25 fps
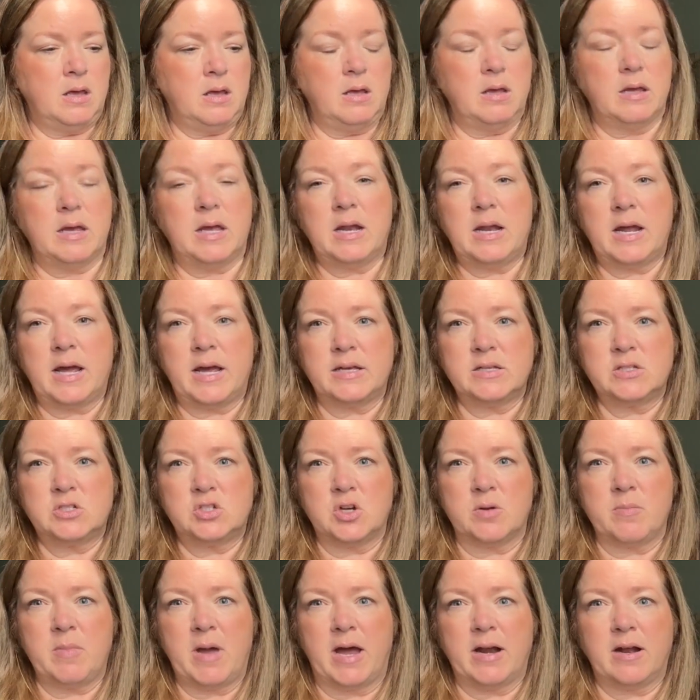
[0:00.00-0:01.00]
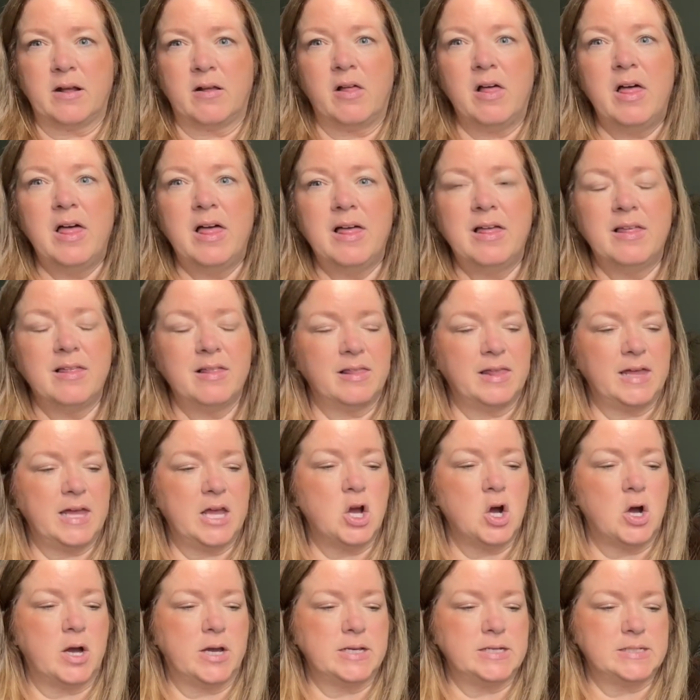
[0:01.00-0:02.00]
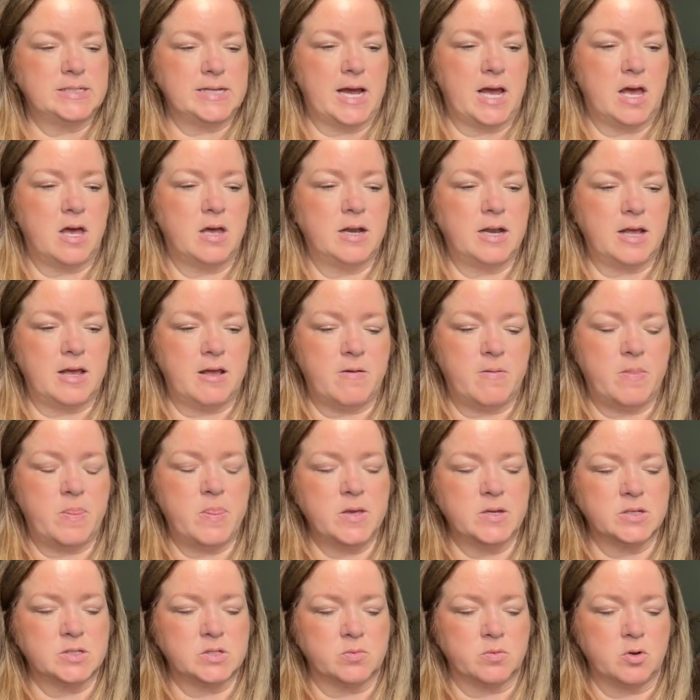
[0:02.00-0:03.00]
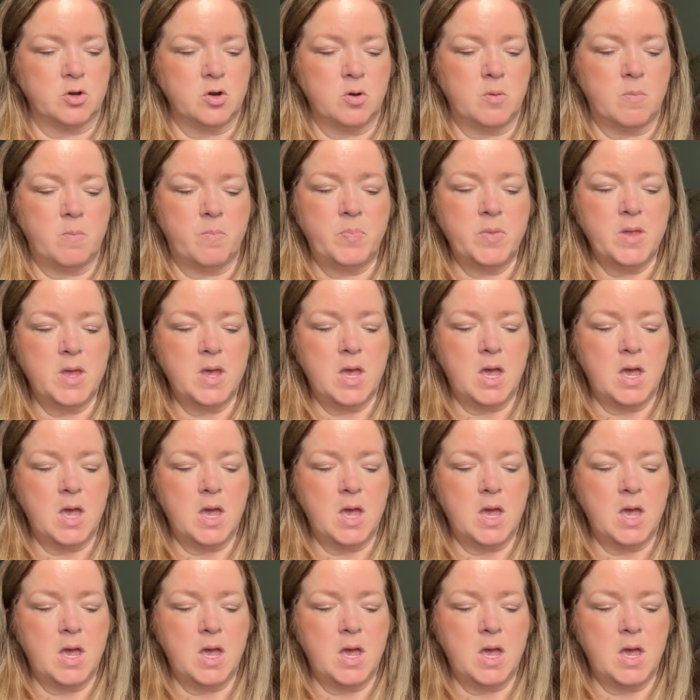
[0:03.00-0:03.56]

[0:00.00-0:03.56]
it has dramatically gone down in this room.